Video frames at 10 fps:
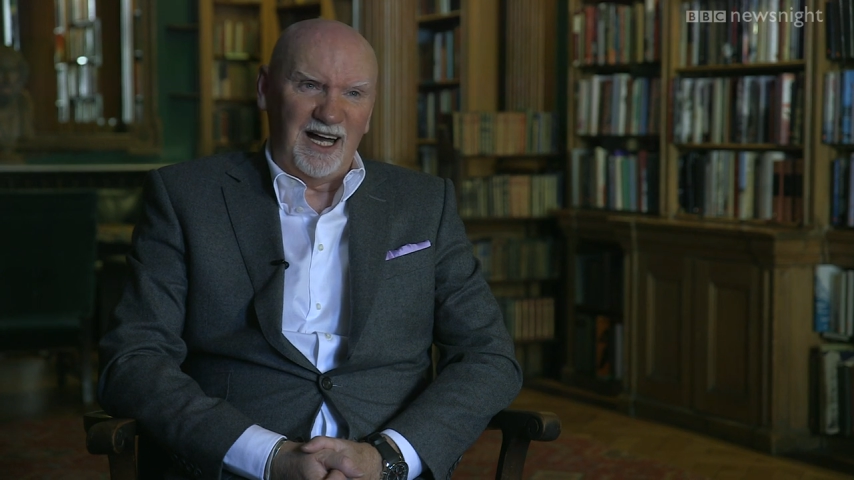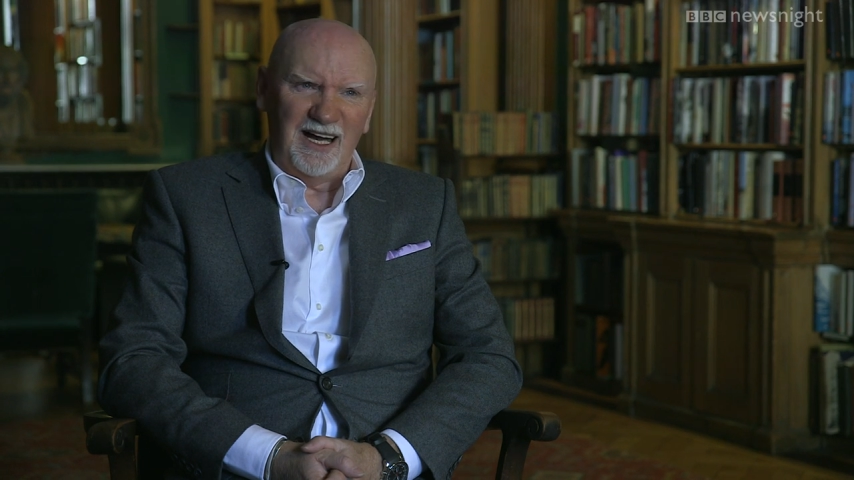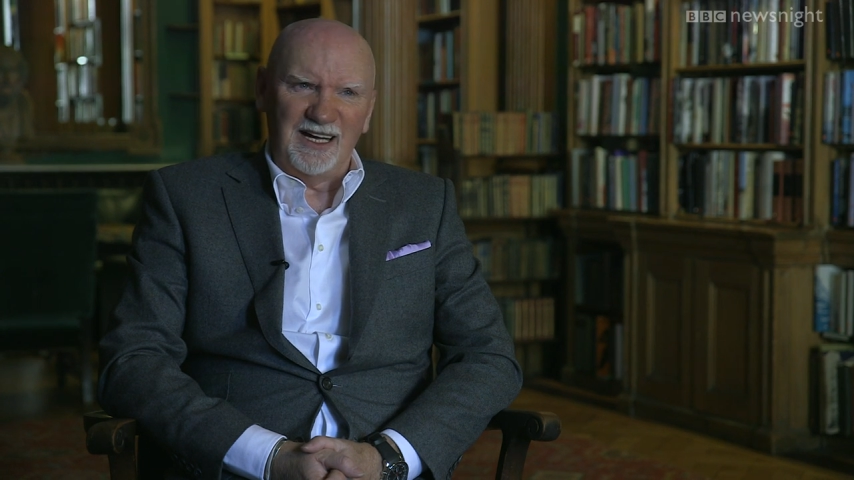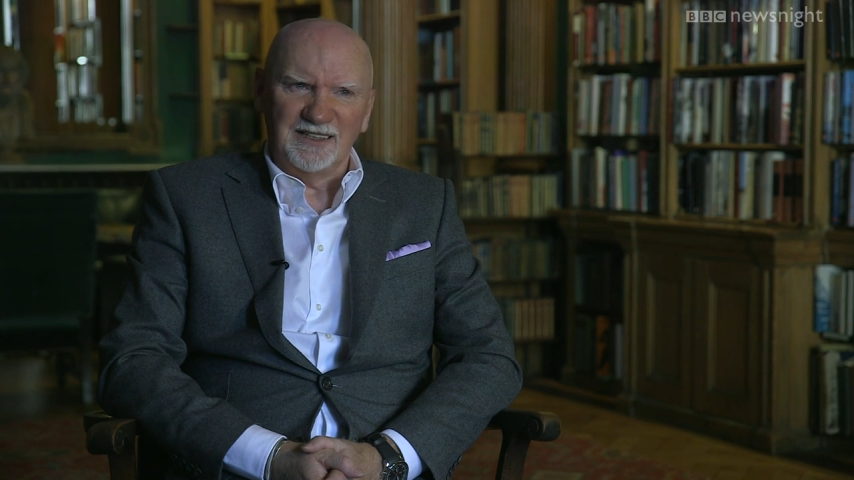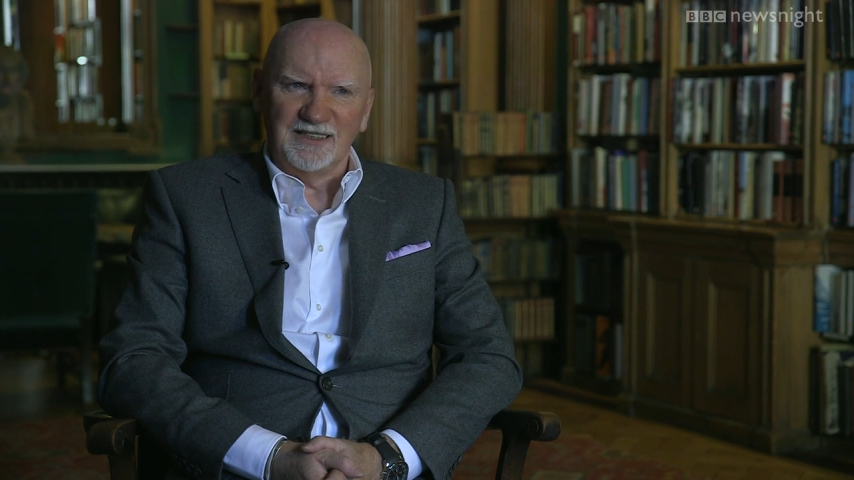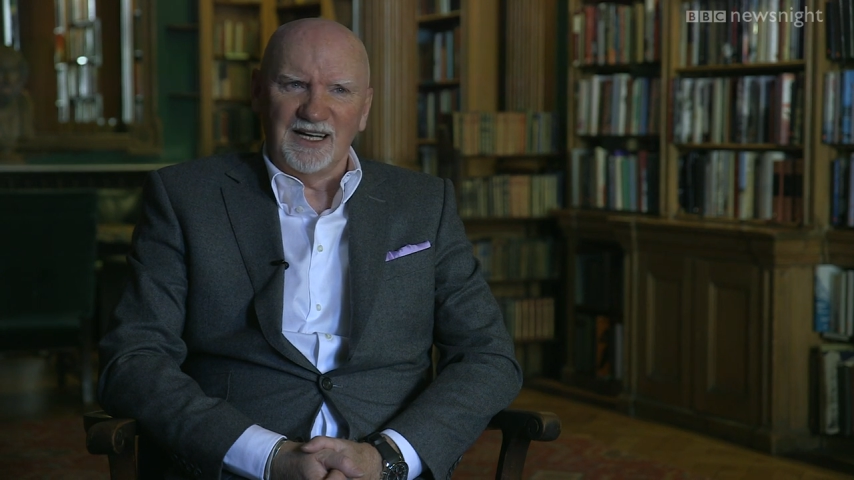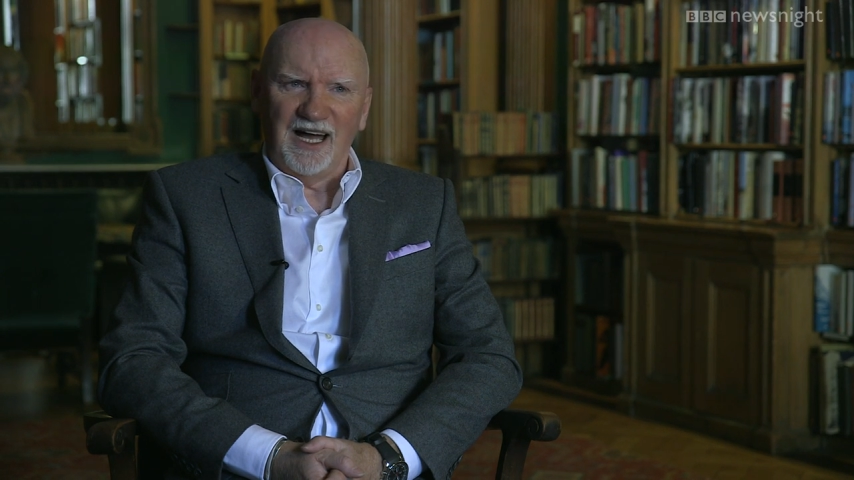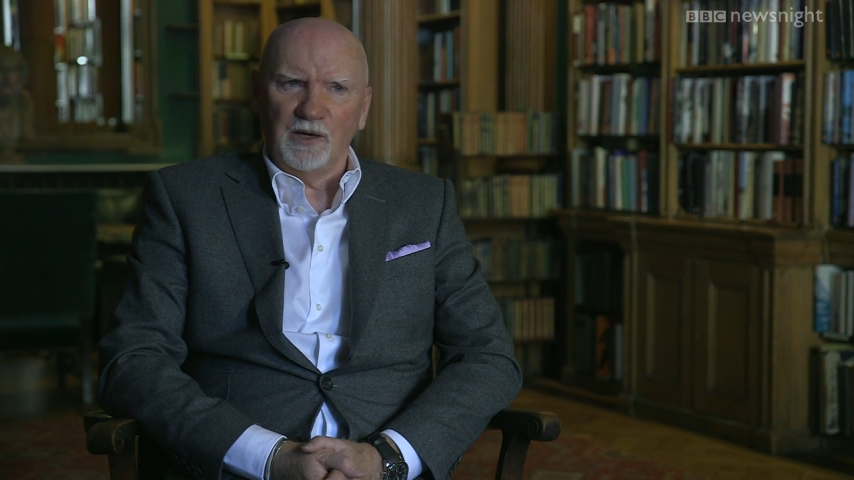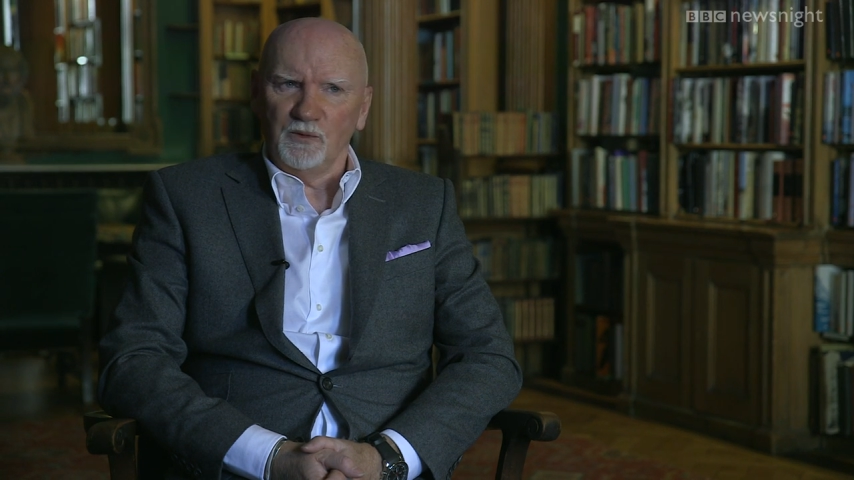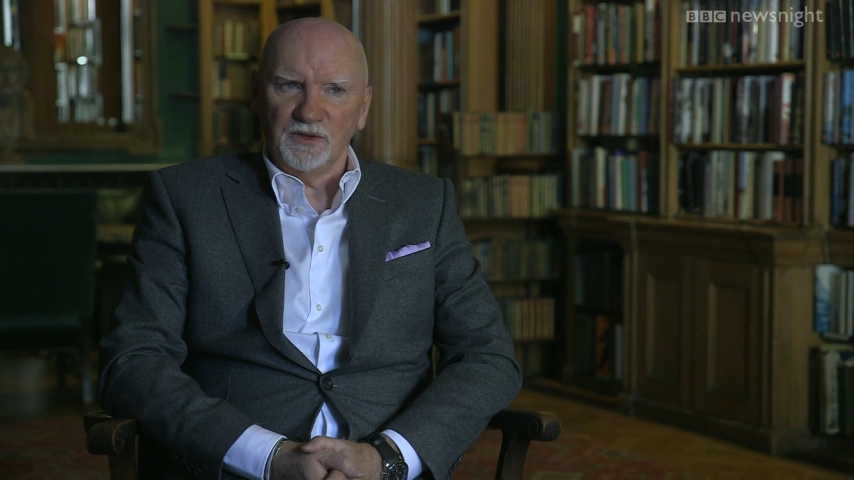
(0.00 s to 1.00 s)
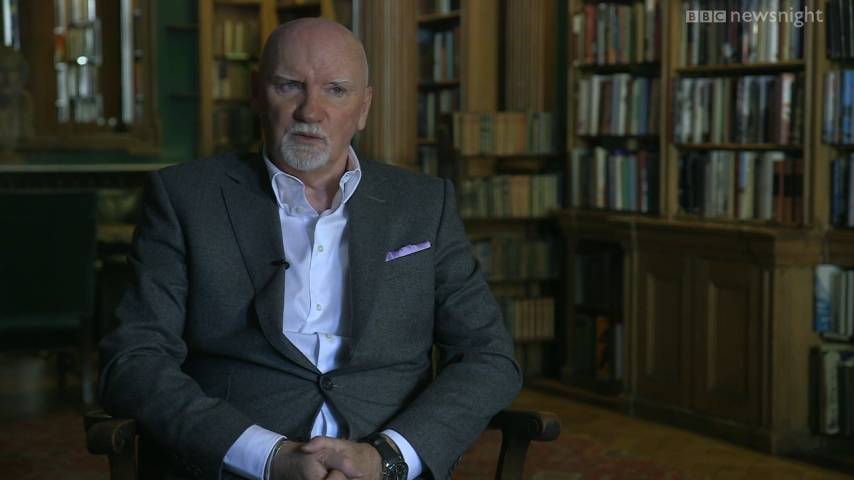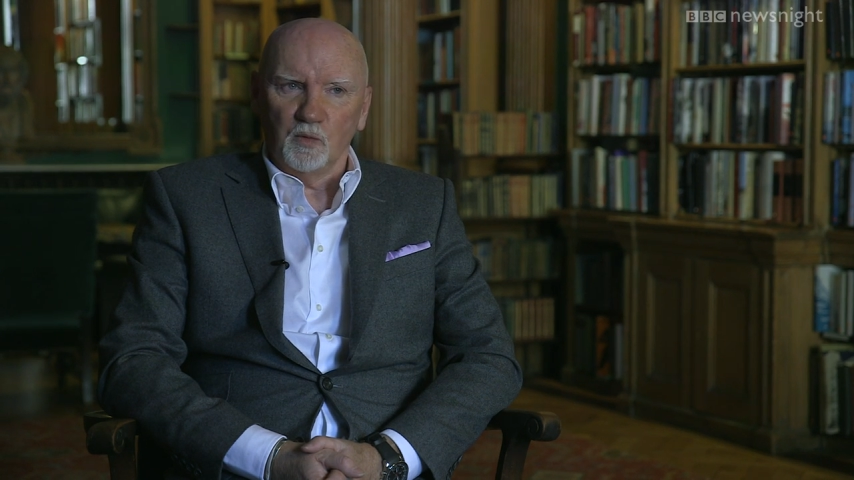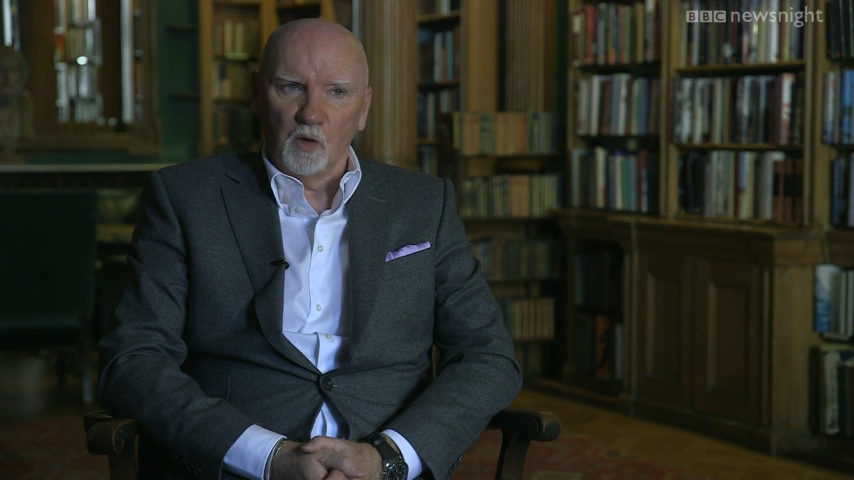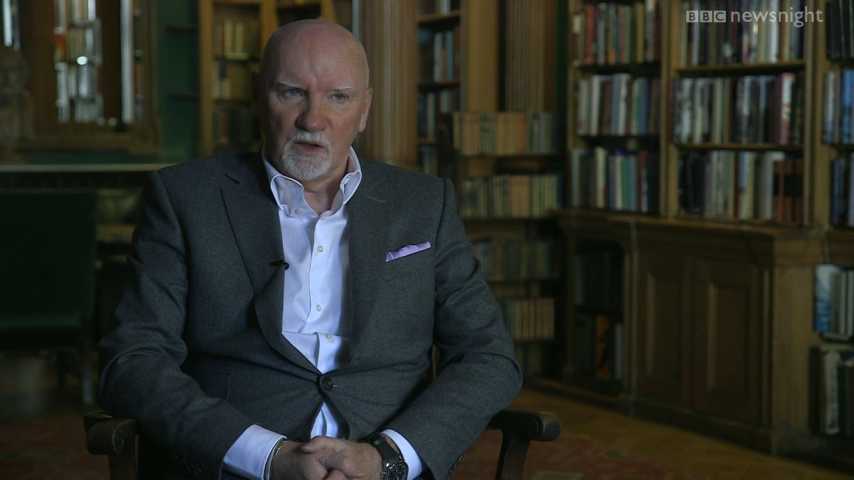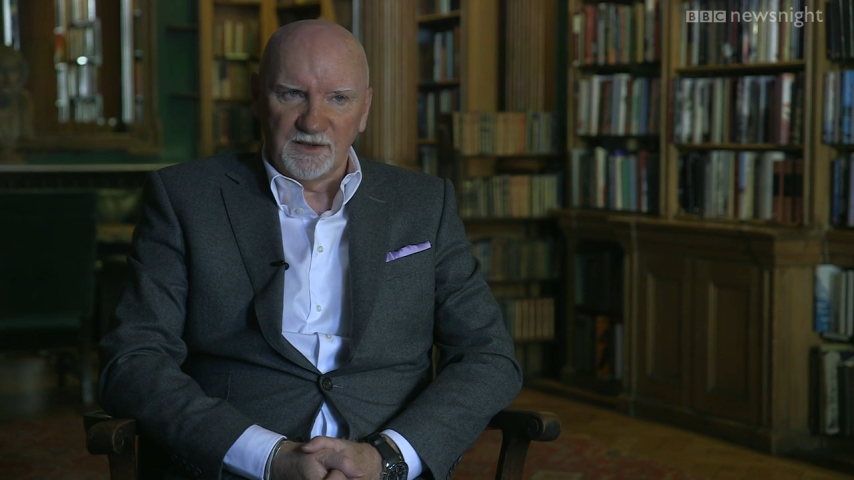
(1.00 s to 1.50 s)
And I wouldn't
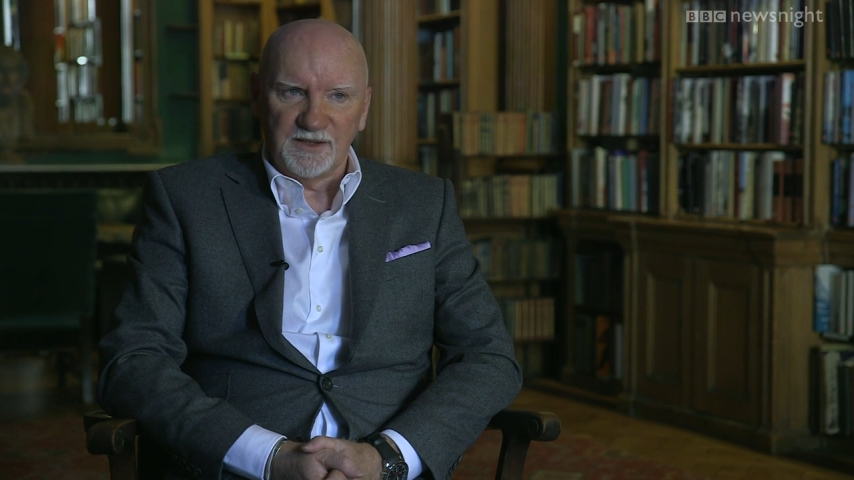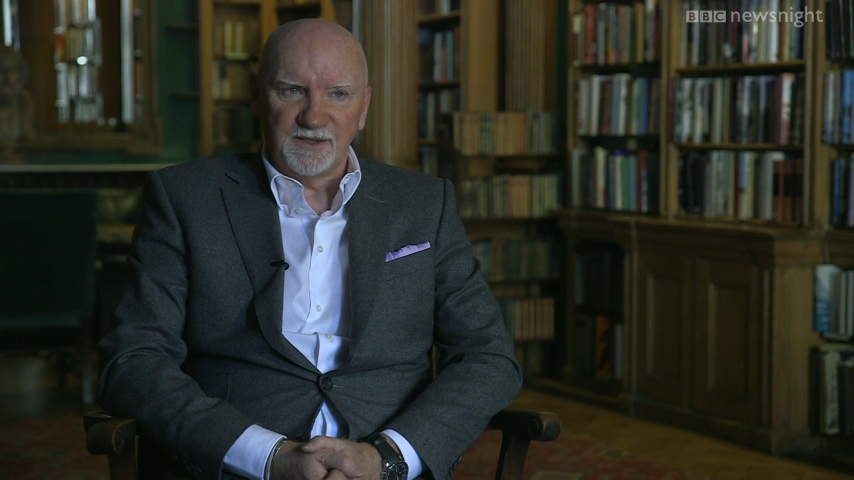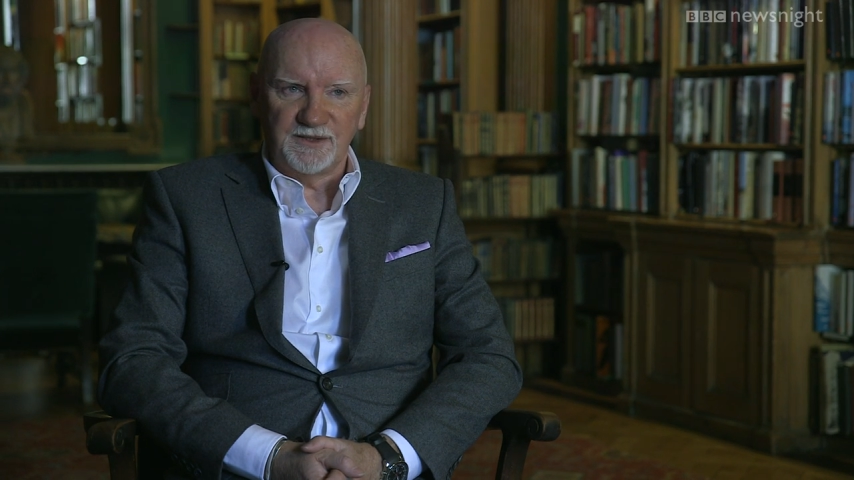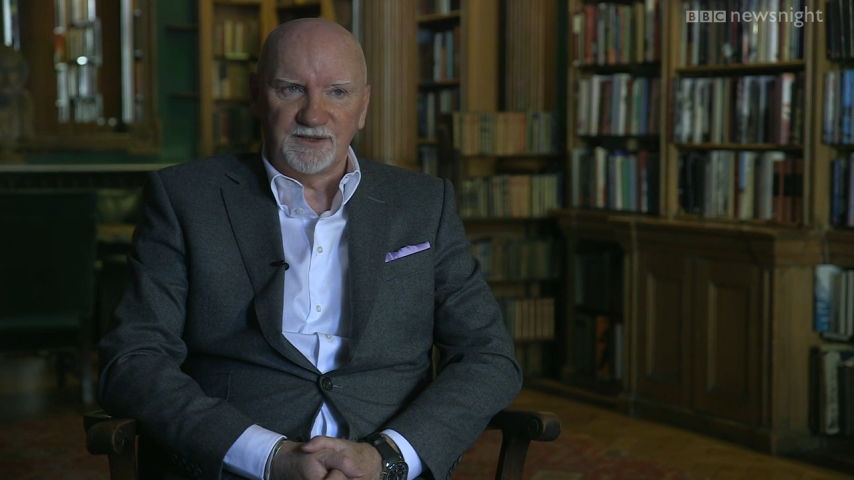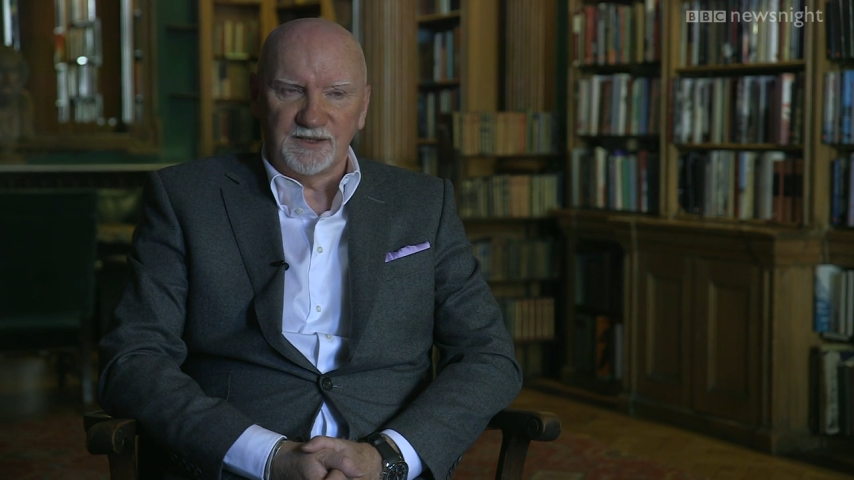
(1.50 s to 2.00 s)
want